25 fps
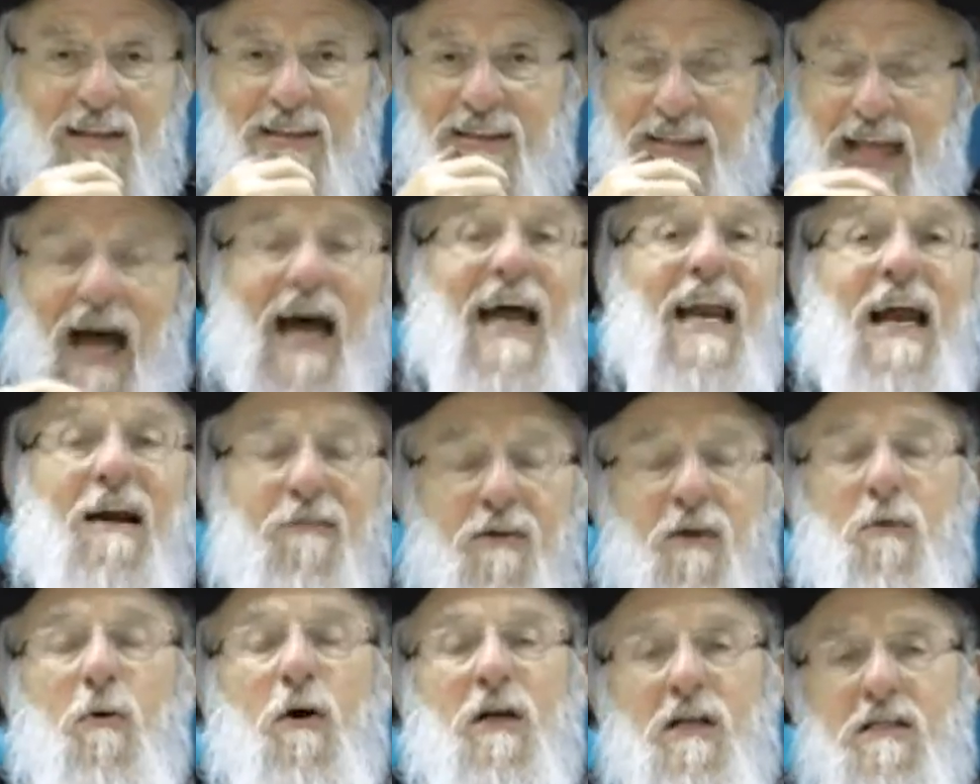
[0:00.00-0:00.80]
not
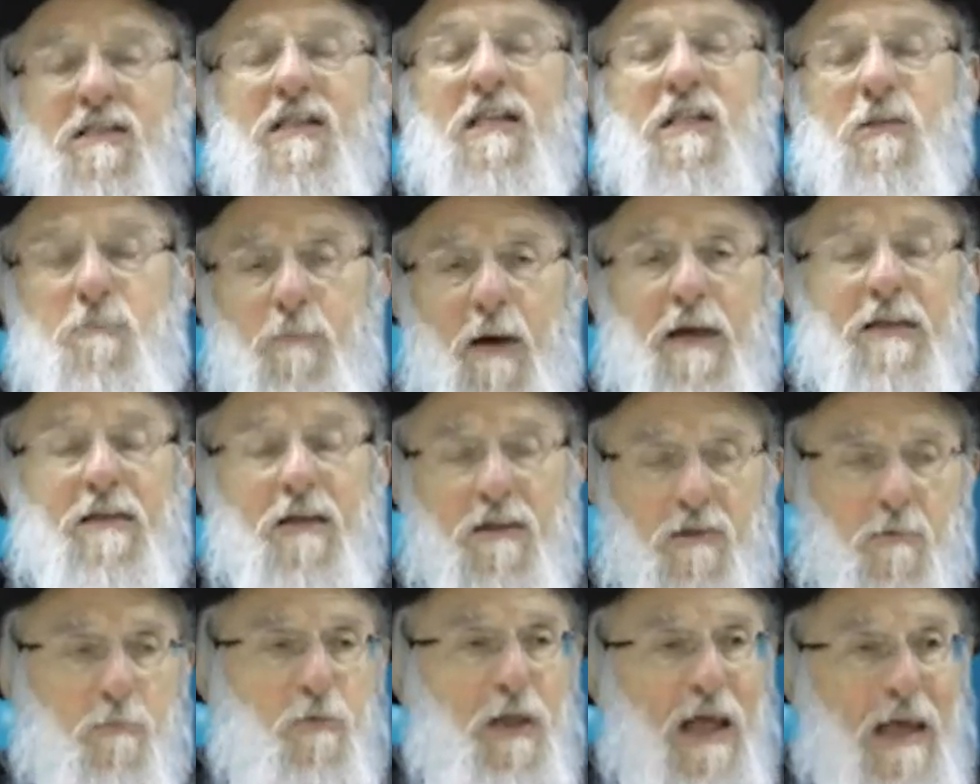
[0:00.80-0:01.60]
everyone is
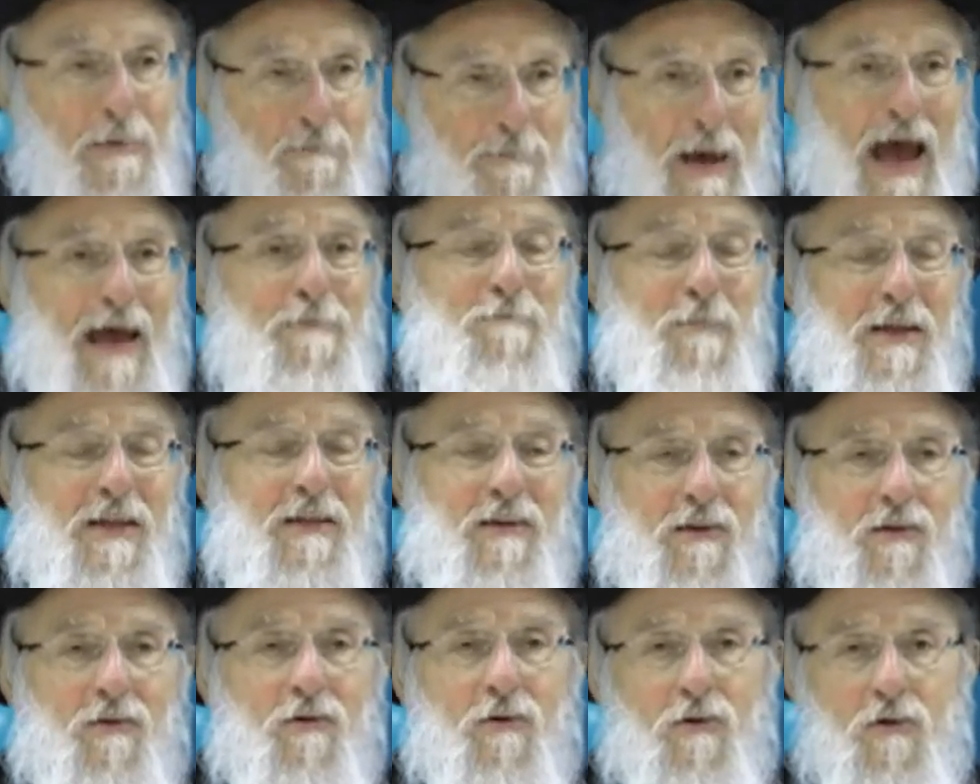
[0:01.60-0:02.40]
expected to play
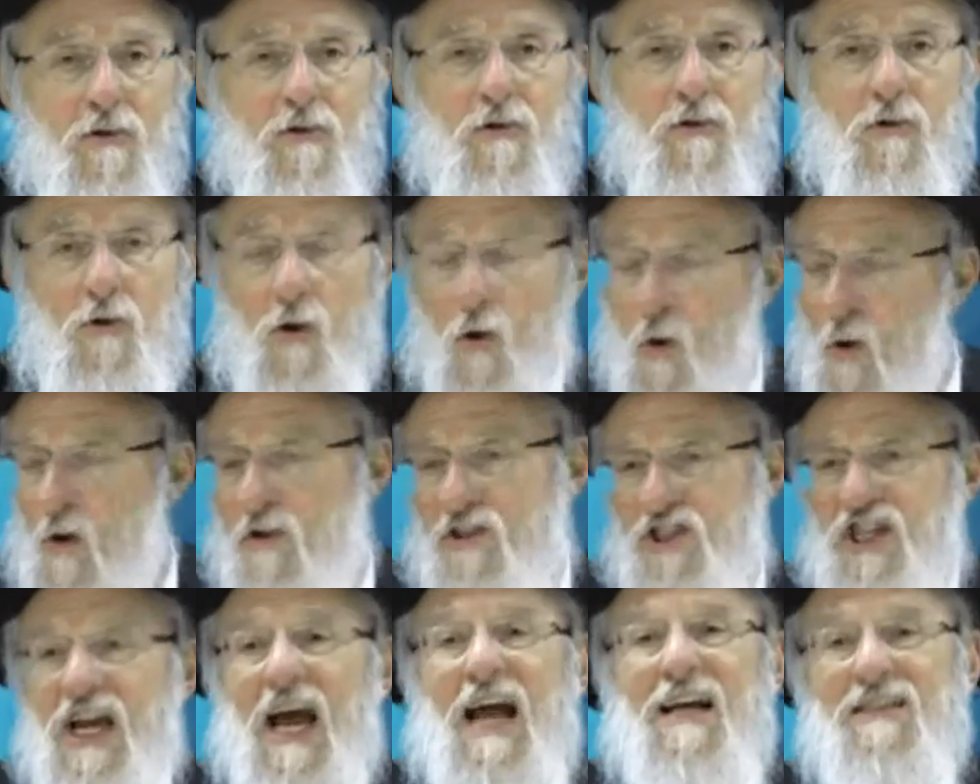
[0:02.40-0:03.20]
badminton
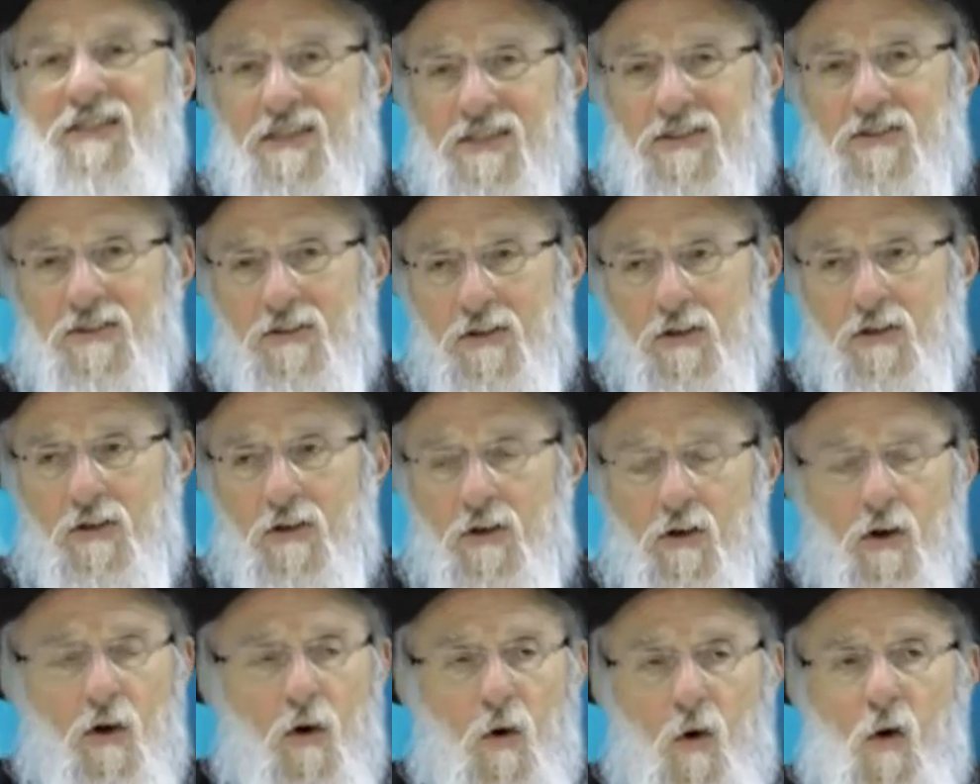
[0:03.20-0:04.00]
or chess
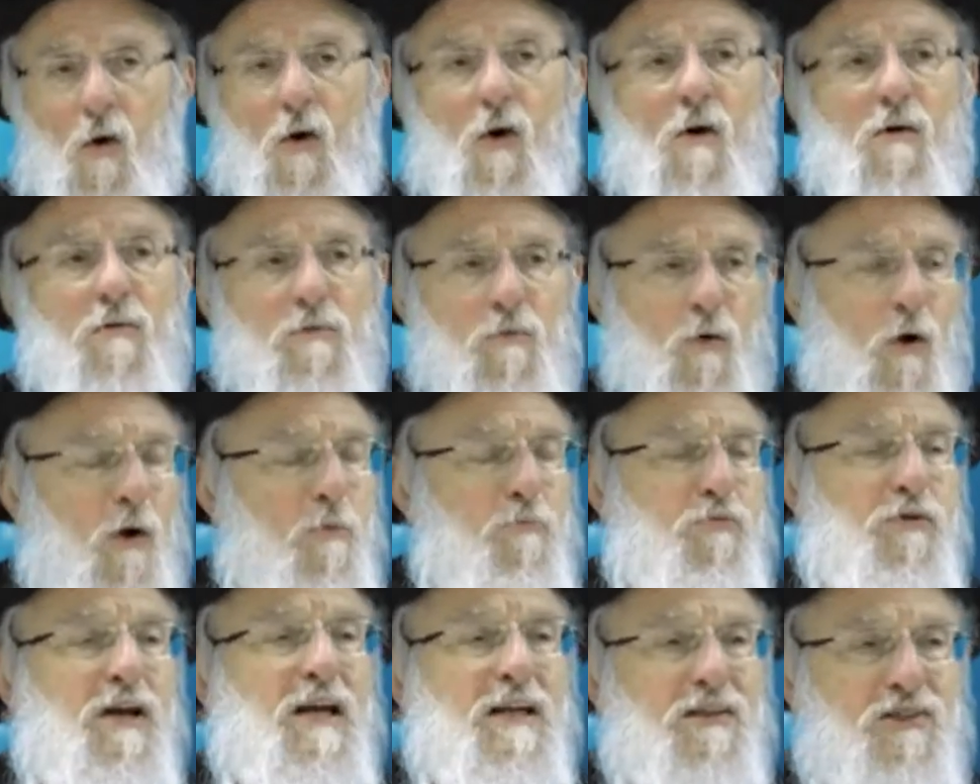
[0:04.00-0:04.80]
or, or
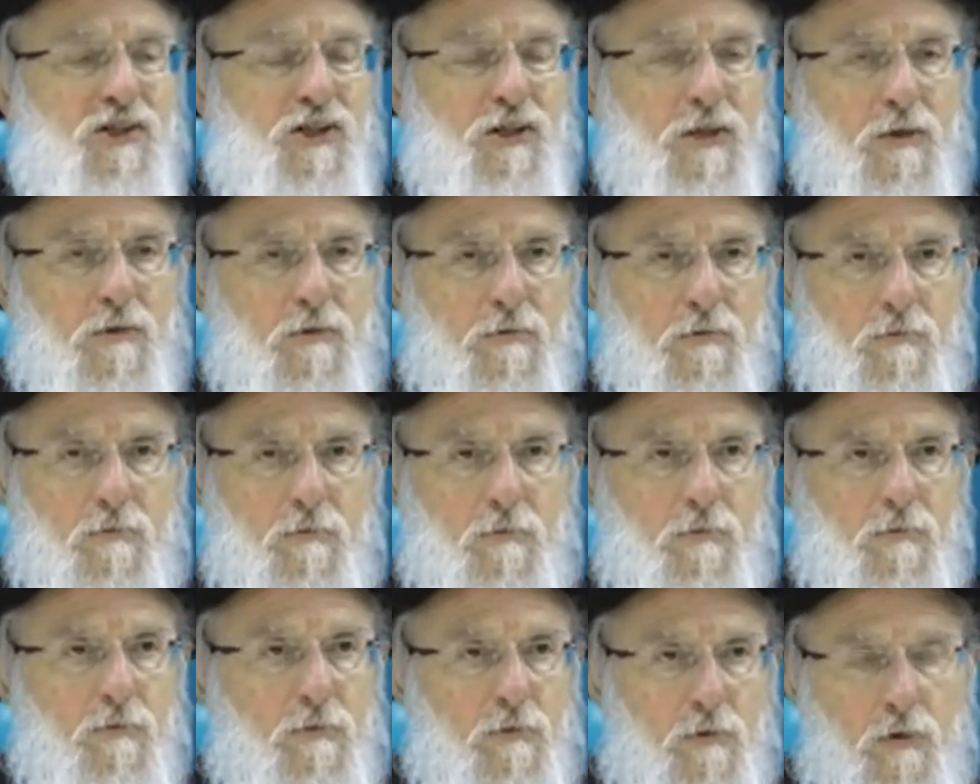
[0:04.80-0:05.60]
bridge.
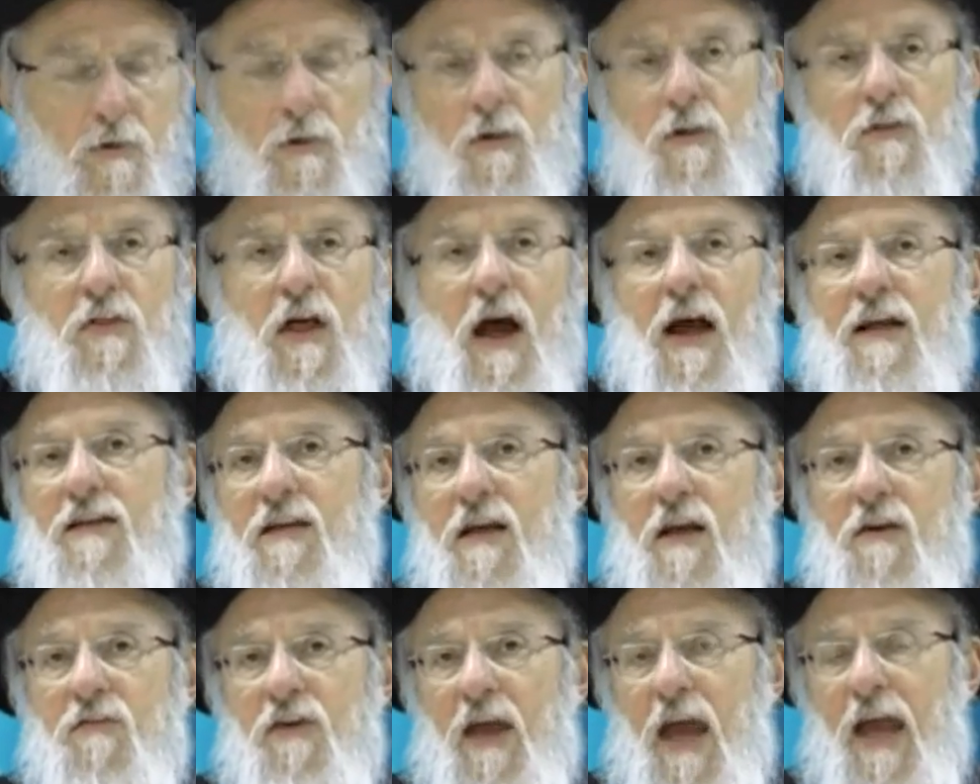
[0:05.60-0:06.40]
The
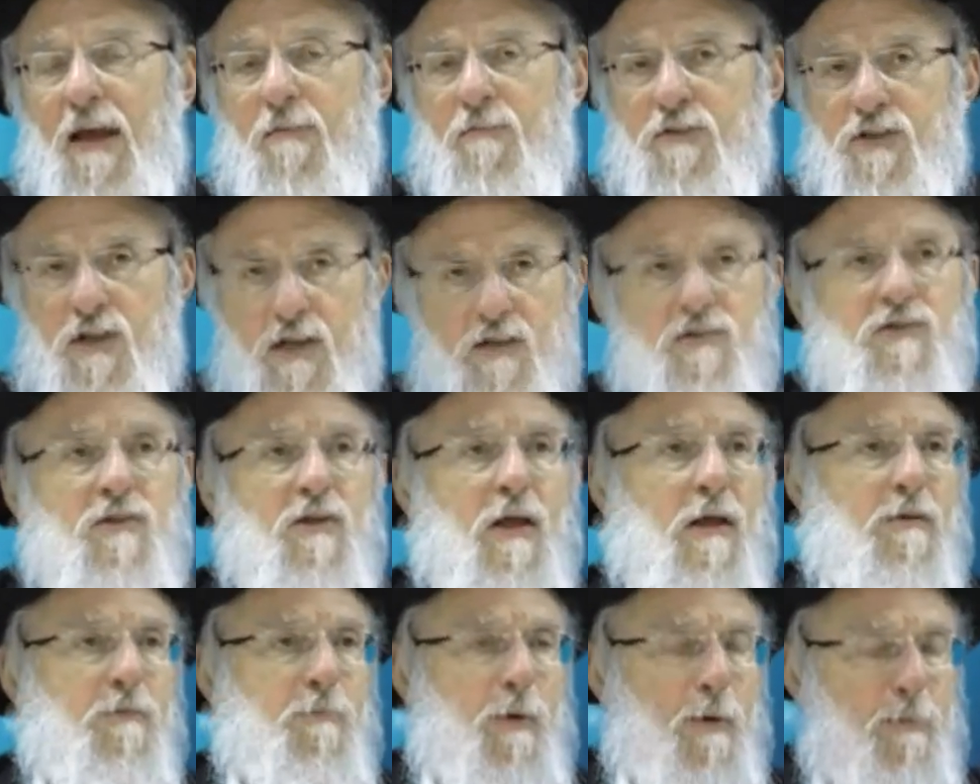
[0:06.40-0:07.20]
idea of games is
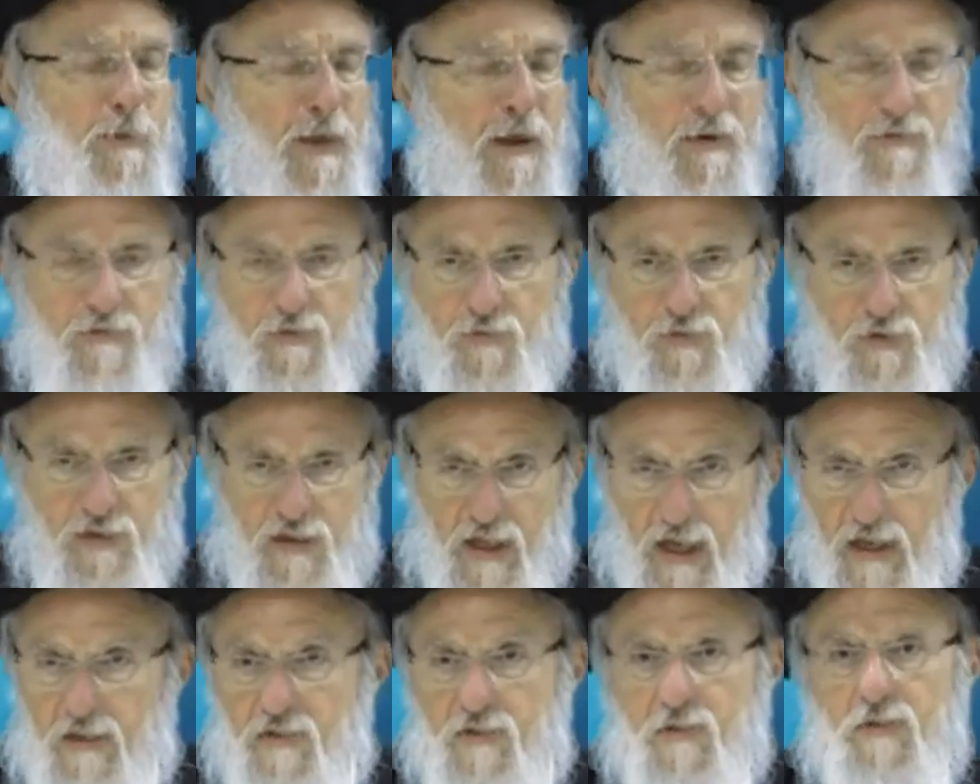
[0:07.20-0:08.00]
that people have different
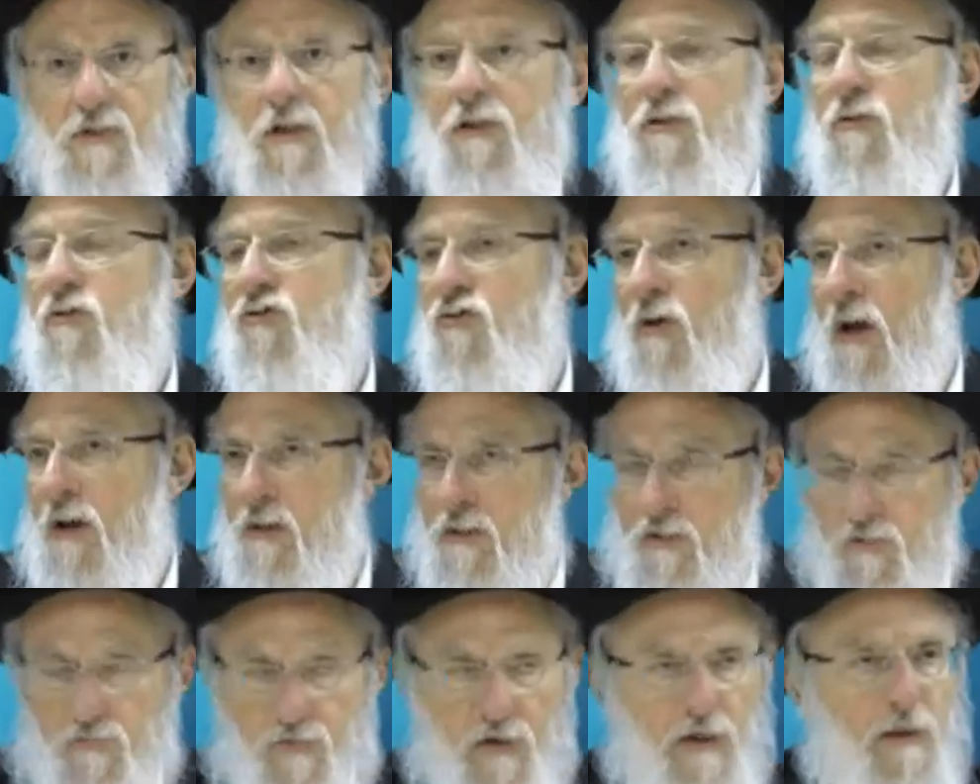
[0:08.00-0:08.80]
tastes and you try
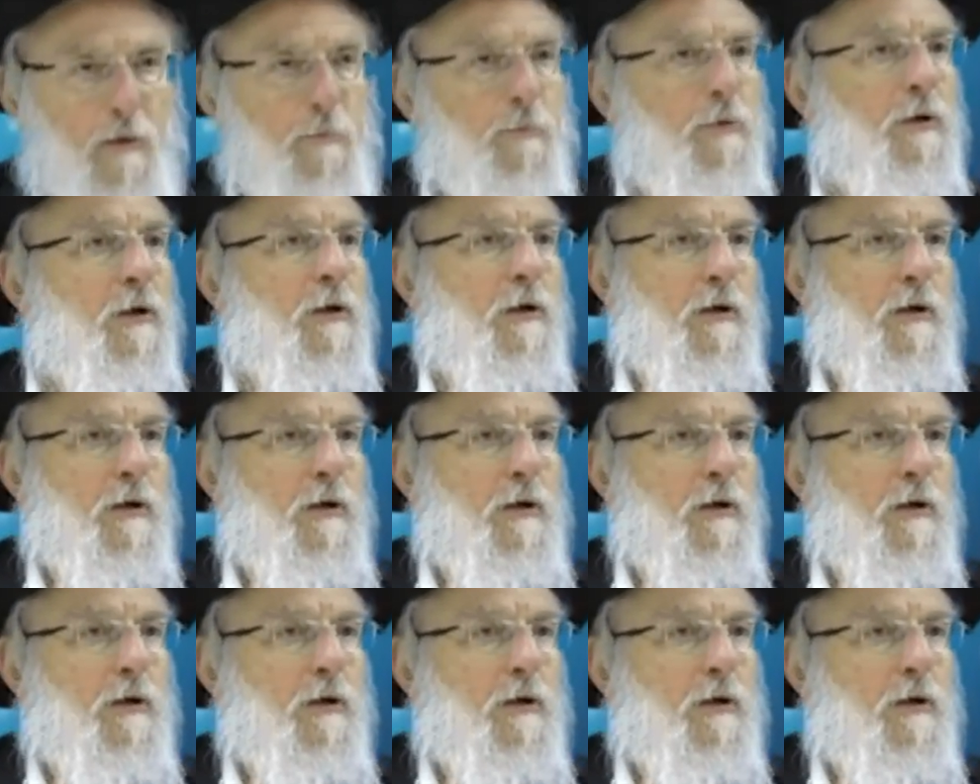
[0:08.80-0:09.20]
to develop